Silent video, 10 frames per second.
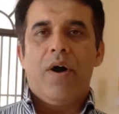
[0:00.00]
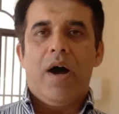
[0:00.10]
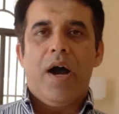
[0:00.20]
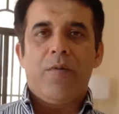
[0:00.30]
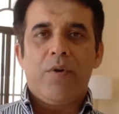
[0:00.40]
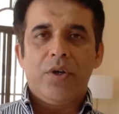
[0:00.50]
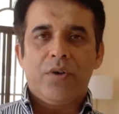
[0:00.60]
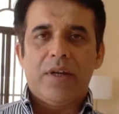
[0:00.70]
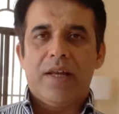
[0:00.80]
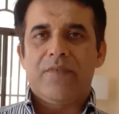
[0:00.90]
I want
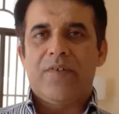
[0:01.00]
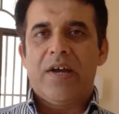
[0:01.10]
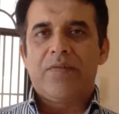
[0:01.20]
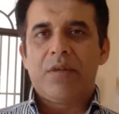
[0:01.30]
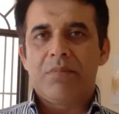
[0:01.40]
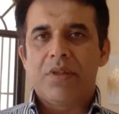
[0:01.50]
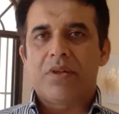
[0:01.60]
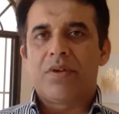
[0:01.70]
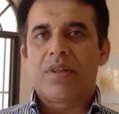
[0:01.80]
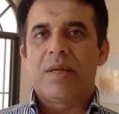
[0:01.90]
to clarify one
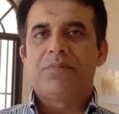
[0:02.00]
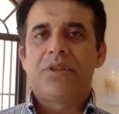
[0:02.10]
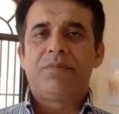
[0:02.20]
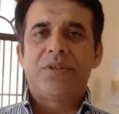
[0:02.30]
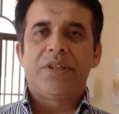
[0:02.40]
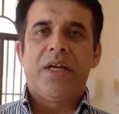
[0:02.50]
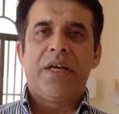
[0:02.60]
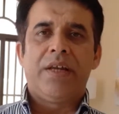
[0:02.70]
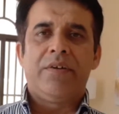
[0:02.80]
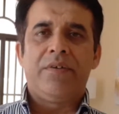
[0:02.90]
misconception which
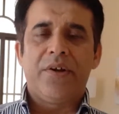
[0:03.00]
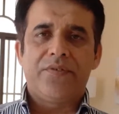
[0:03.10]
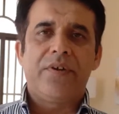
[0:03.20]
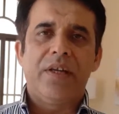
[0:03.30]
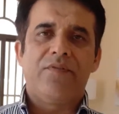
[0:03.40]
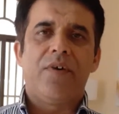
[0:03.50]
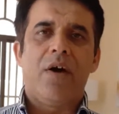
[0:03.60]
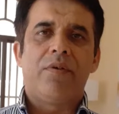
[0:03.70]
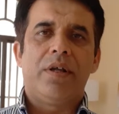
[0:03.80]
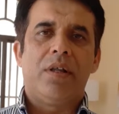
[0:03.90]
I literally
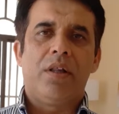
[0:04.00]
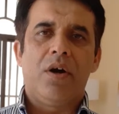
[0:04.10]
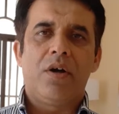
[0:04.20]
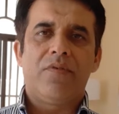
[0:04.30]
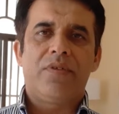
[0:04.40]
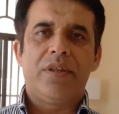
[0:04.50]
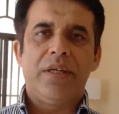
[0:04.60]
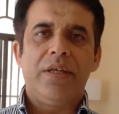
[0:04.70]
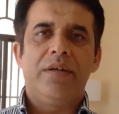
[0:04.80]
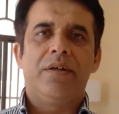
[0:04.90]
found in a lot of
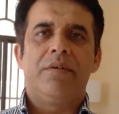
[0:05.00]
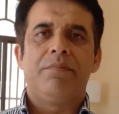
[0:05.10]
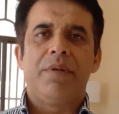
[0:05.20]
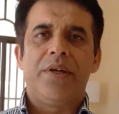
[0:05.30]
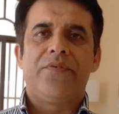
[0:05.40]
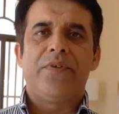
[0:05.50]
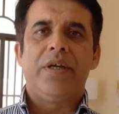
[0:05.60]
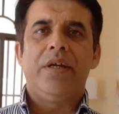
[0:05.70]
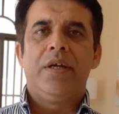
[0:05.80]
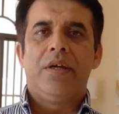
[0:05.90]
senior
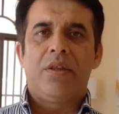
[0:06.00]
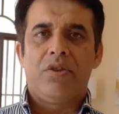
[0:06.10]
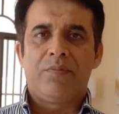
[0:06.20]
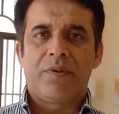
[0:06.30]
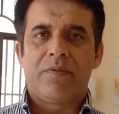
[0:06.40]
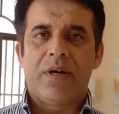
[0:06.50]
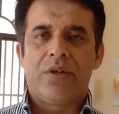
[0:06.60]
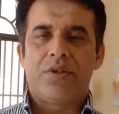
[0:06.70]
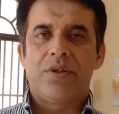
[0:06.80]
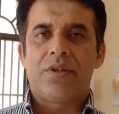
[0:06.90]
military
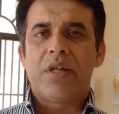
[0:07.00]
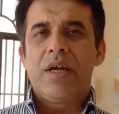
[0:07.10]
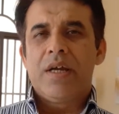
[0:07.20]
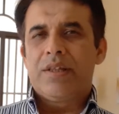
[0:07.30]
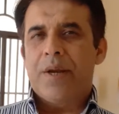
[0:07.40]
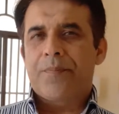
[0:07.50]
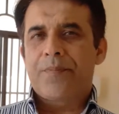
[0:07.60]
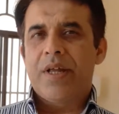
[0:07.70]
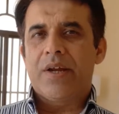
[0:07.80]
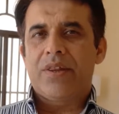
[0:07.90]
supervisors,
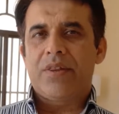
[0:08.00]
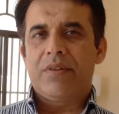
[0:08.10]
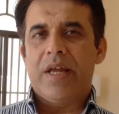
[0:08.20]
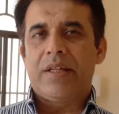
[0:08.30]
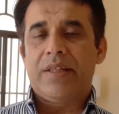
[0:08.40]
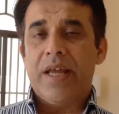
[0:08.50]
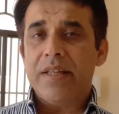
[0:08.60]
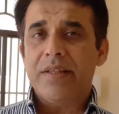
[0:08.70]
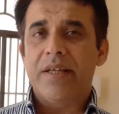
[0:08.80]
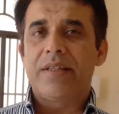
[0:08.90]
that
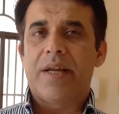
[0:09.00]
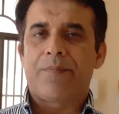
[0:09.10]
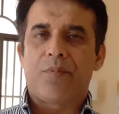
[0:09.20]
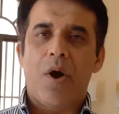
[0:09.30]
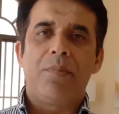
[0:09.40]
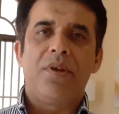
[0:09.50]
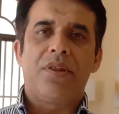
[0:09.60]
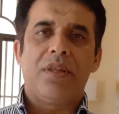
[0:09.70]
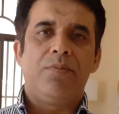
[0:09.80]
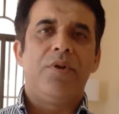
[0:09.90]
they think that probably
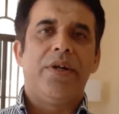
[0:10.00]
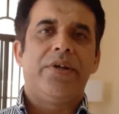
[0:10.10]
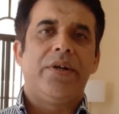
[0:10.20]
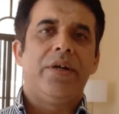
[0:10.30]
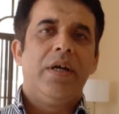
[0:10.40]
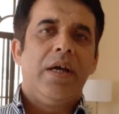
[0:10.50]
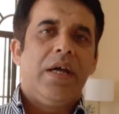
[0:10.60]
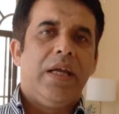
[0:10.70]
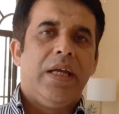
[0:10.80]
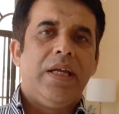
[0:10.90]
simulator
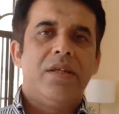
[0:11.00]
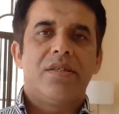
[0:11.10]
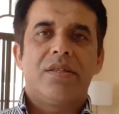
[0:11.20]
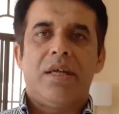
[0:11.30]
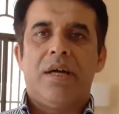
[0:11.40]
is